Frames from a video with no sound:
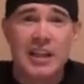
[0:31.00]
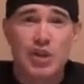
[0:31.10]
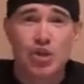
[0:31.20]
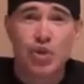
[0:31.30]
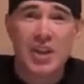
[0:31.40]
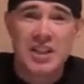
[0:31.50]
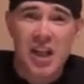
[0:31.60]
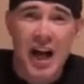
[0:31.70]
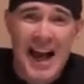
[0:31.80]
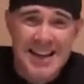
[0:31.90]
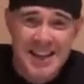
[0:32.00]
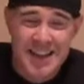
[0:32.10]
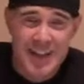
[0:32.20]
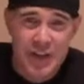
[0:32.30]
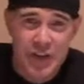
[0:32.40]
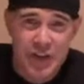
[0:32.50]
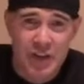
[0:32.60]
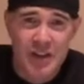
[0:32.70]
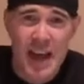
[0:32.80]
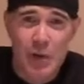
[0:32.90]
Detroit ties it in the
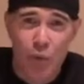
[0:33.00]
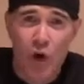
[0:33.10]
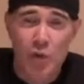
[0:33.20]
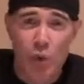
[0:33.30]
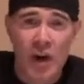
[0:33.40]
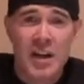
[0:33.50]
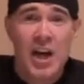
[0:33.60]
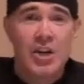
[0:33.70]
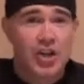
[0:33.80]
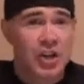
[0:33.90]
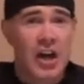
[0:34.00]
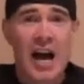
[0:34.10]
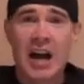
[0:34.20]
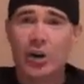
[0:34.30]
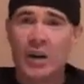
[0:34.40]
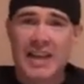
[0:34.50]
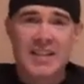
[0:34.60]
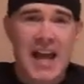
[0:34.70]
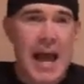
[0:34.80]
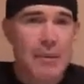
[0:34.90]
third at 1-1. Chicago
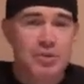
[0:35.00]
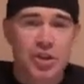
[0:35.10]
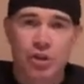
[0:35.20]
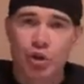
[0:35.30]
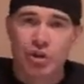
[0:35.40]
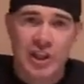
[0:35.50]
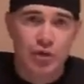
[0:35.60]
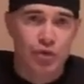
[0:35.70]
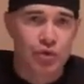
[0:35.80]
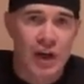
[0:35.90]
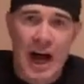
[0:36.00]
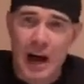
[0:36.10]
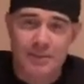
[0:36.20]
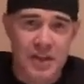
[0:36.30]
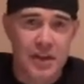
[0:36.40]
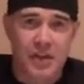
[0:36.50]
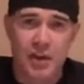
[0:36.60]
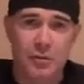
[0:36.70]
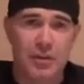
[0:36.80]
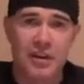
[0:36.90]
gets absolutely robbed in the
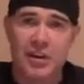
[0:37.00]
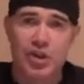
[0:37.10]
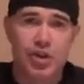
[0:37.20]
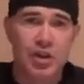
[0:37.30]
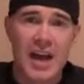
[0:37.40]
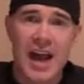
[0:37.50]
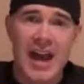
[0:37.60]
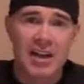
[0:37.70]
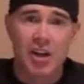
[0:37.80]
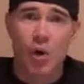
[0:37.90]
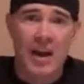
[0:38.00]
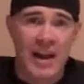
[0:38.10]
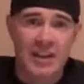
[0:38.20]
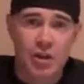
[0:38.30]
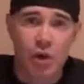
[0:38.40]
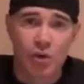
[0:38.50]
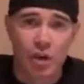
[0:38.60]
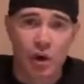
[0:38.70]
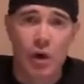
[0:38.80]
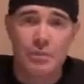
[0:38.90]
third period. Should have had a go-ahead goal
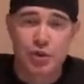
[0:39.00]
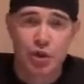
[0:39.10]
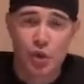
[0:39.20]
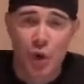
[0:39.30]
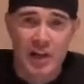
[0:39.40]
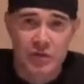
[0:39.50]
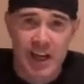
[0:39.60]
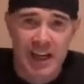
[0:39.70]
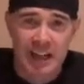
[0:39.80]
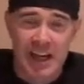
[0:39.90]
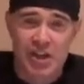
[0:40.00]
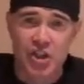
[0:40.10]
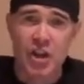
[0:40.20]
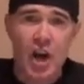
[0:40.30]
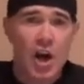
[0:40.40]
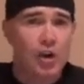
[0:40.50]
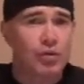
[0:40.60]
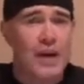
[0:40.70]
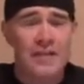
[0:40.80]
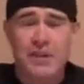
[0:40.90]
to go up 2-1 in regulation.
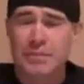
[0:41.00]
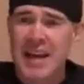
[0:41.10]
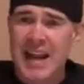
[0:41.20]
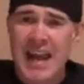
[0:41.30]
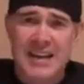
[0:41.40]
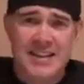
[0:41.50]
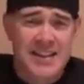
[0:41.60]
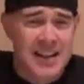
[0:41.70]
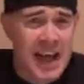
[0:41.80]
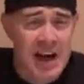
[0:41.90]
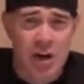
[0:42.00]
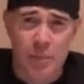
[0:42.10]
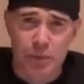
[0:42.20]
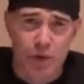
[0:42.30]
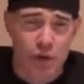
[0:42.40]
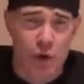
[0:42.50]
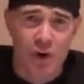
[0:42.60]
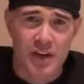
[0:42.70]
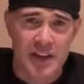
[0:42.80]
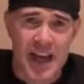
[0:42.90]
Refs made a terrible
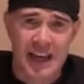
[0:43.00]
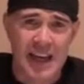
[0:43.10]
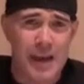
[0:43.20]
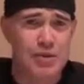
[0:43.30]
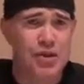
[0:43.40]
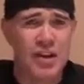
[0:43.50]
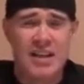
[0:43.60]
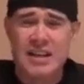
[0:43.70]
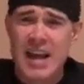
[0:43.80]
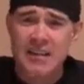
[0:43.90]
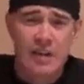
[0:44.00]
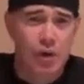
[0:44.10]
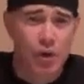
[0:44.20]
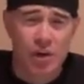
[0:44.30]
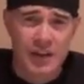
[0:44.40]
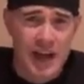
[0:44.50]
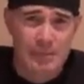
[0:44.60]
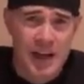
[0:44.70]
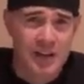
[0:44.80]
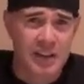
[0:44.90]
call in that game. Should have never called
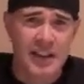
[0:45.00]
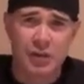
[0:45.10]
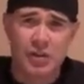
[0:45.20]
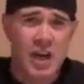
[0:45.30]
that penalty,